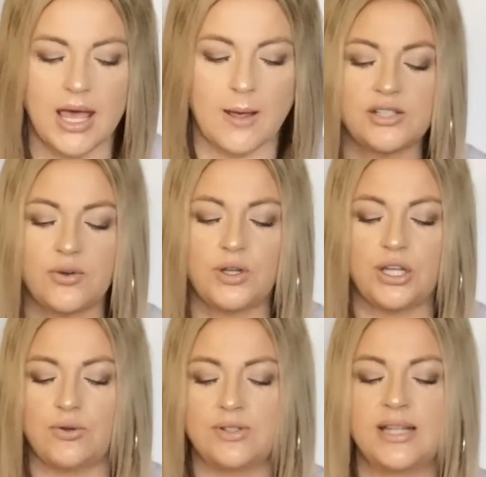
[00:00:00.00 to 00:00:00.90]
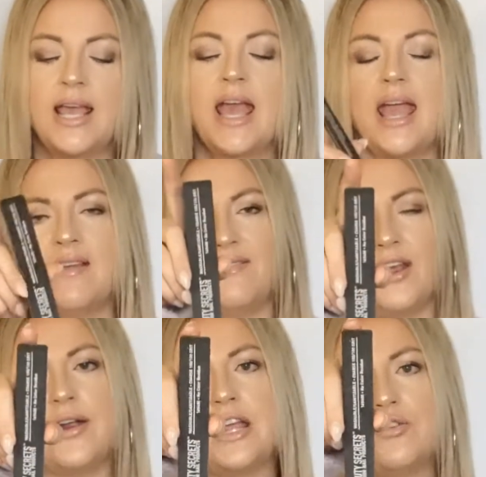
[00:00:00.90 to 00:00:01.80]
I also use a
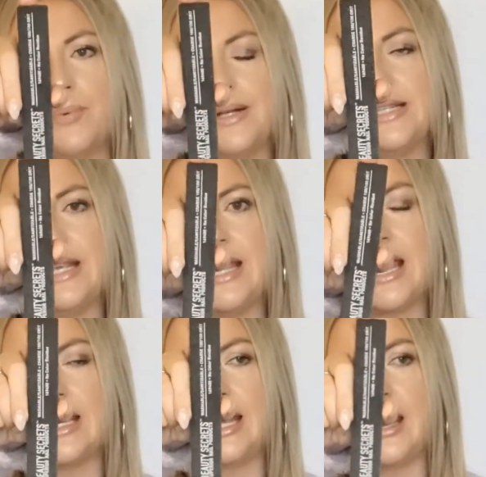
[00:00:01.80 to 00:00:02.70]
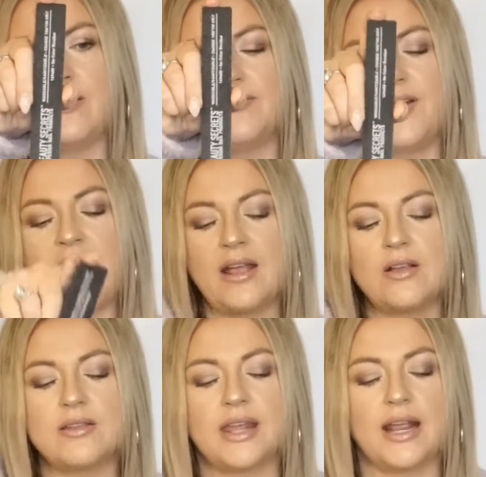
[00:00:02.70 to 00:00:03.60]
very gritty nail
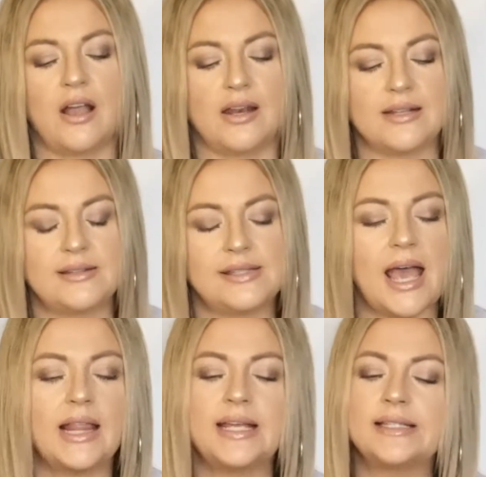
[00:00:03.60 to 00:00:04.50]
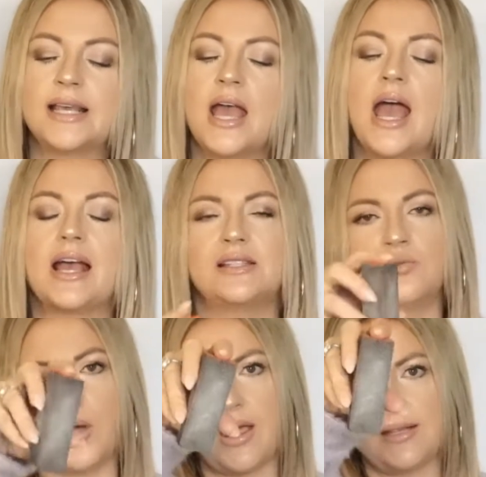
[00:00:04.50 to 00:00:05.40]
file that I got at Sally's,
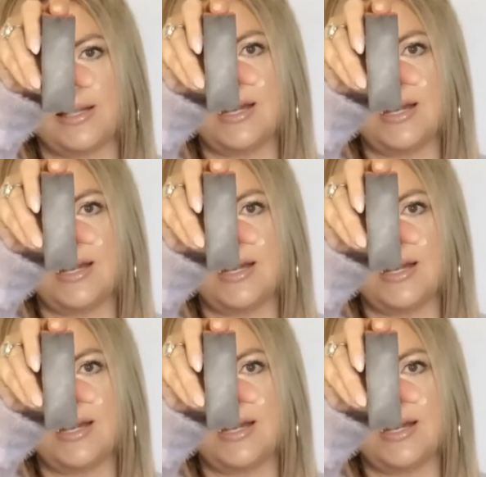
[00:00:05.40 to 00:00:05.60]
as well as a